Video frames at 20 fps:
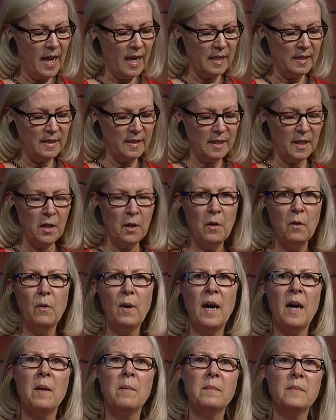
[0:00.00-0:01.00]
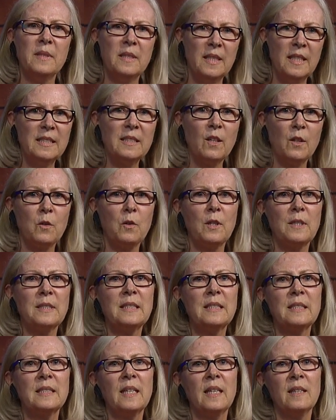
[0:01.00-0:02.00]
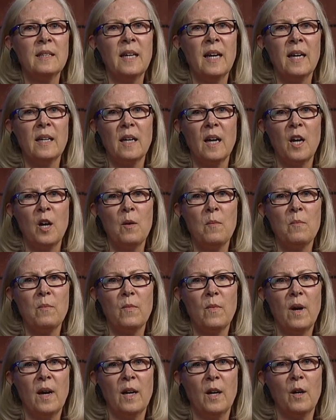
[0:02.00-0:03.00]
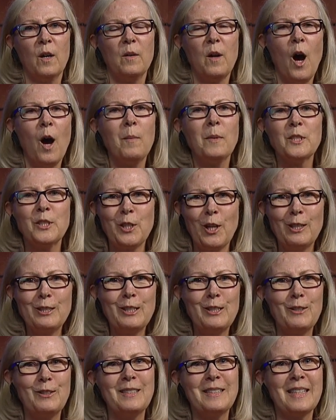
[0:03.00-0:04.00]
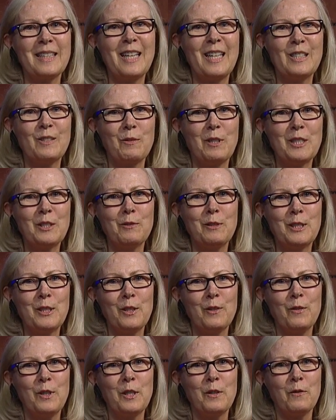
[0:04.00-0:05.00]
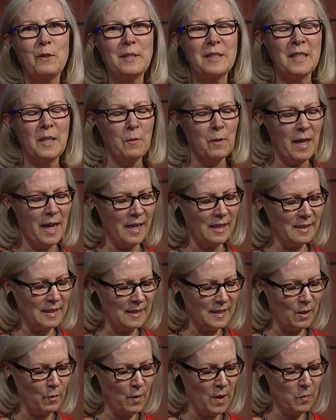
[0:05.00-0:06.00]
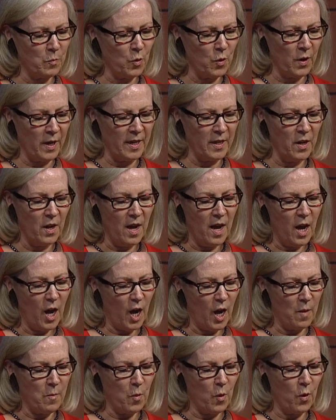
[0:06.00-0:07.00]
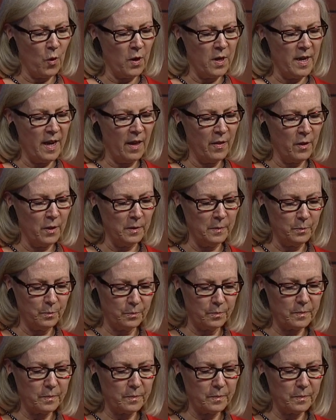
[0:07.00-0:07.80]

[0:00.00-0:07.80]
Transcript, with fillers: And so um, these are courses then that um, uh, almost all students at Case Western Reserve University will access at one point um, or another.